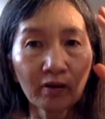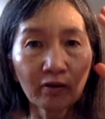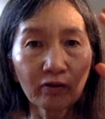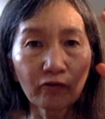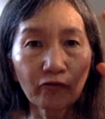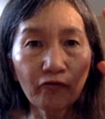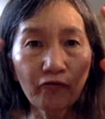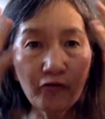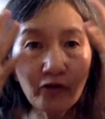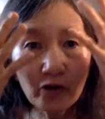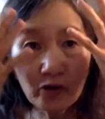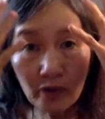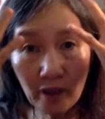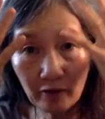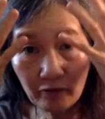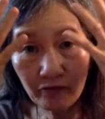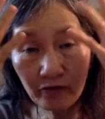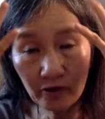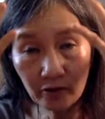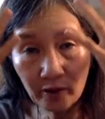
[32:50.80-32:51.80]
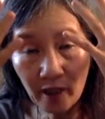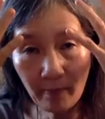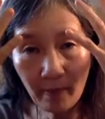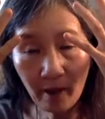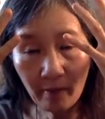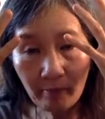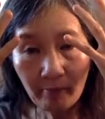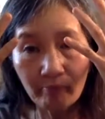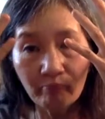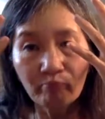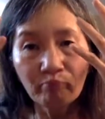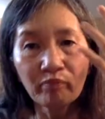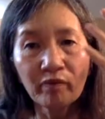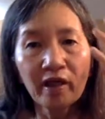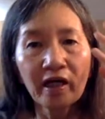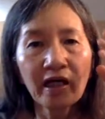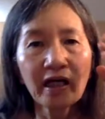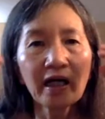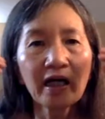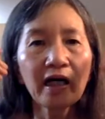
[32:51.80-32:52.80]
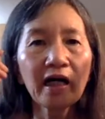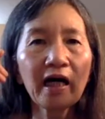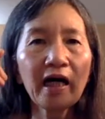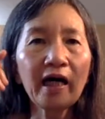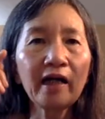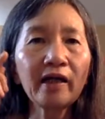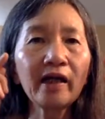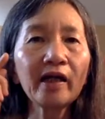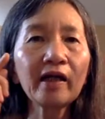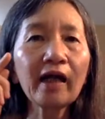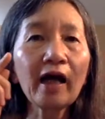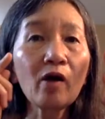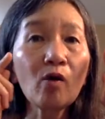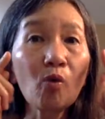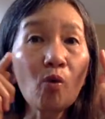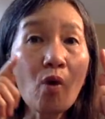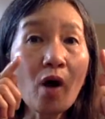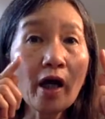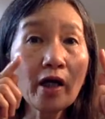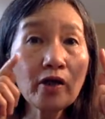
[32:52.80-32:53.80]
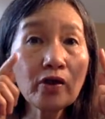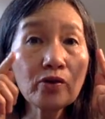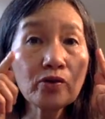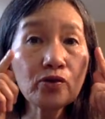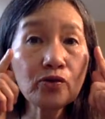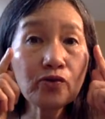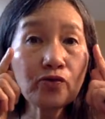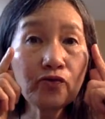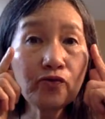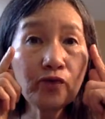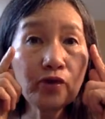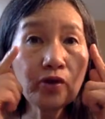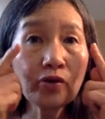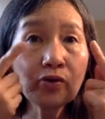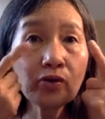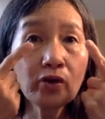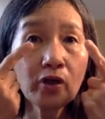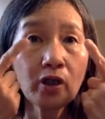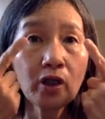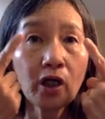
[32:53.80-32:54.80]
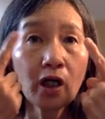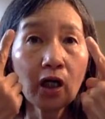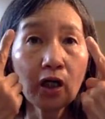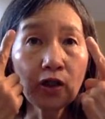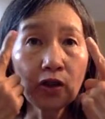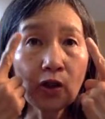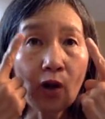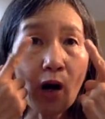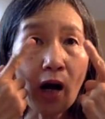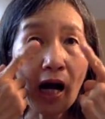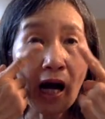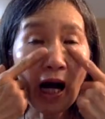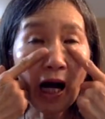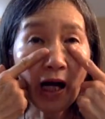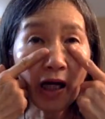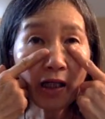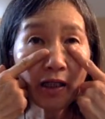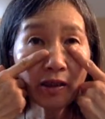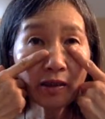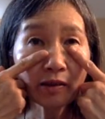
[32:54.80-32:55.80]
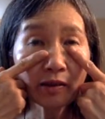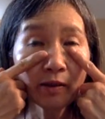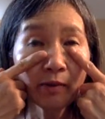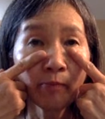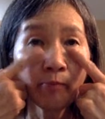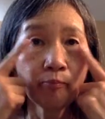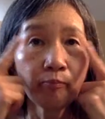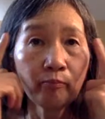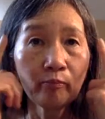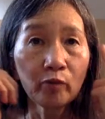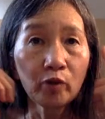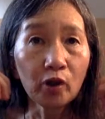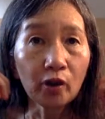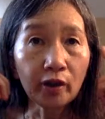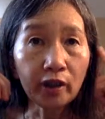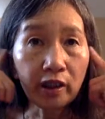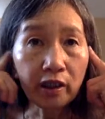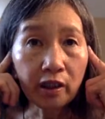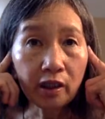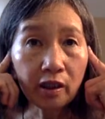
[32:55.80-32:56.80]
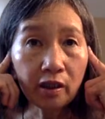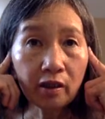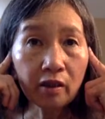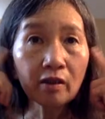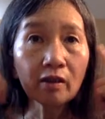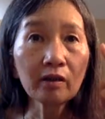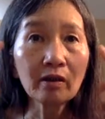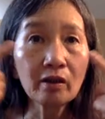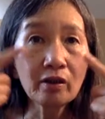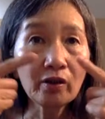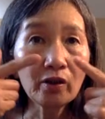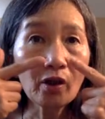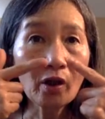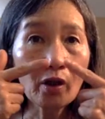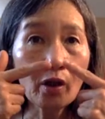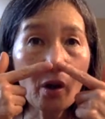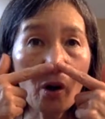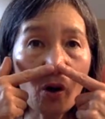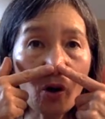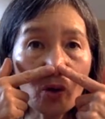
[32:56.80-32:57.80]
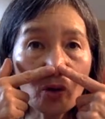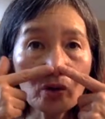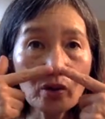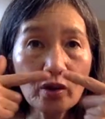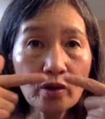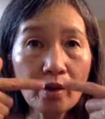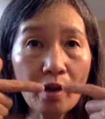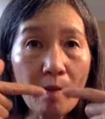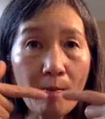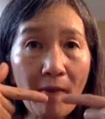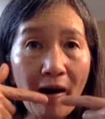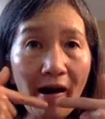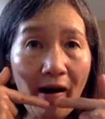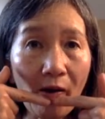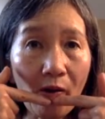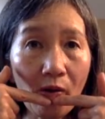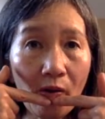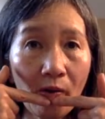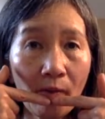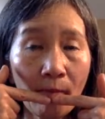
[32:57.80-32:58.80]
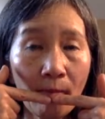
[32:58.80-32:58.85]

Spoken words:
fill them up, and then I want you to feel your eyes, your ear, your nose, your mouth,